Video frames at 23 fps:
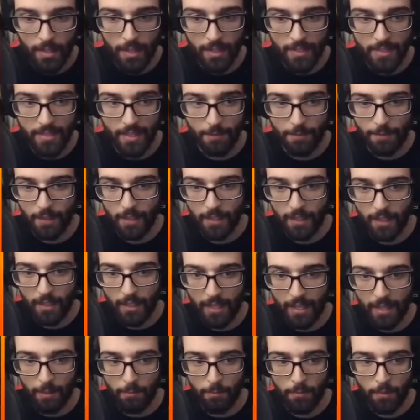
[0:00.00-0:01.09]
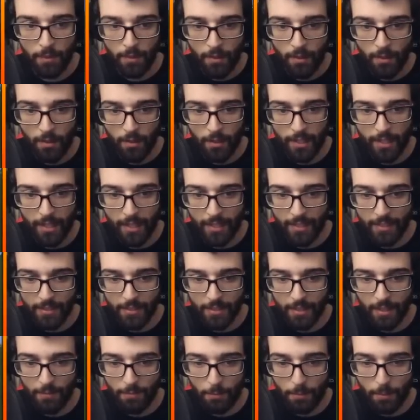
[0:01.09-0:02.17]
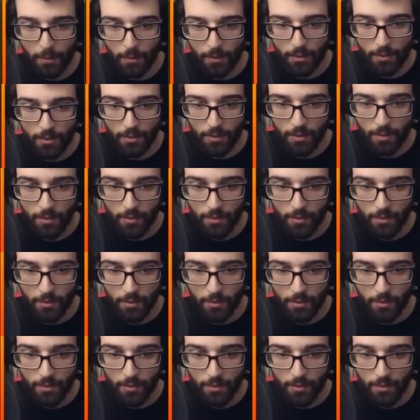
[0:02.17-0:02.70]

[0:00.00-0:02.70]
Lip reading: definitely I am. Okay, that's another person.